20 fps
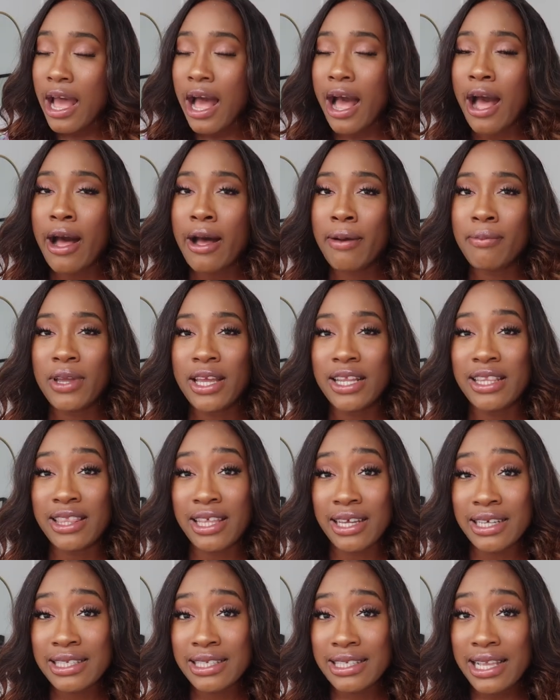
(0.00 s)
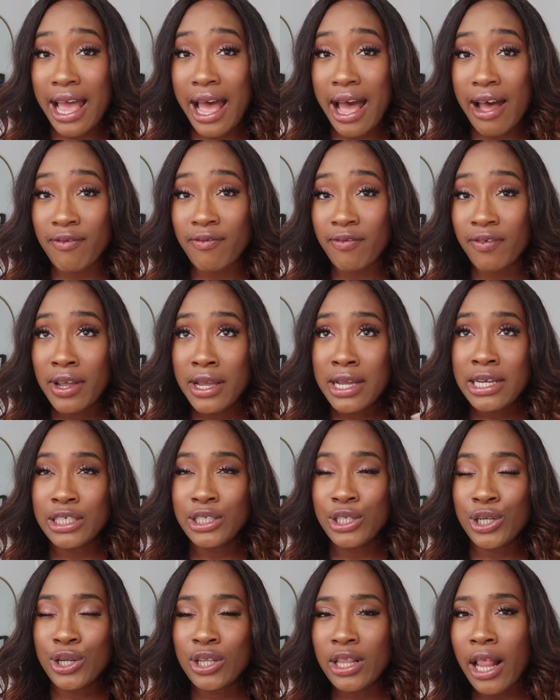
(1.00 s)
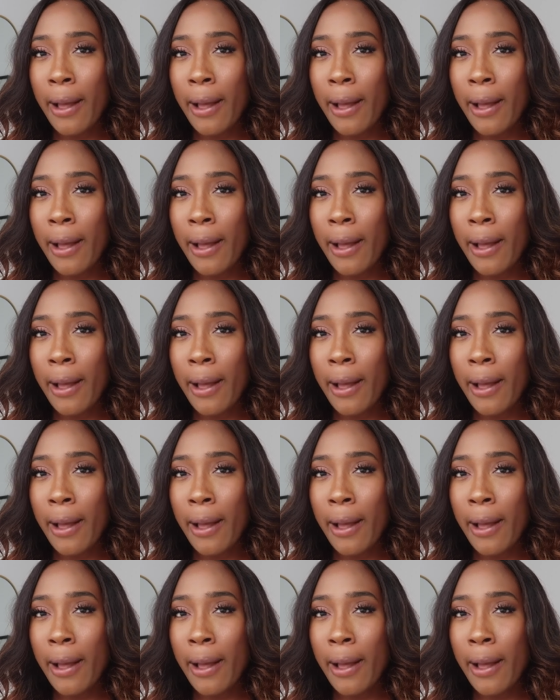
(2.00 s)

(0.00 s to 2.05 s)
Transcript: Um, it does have, you know,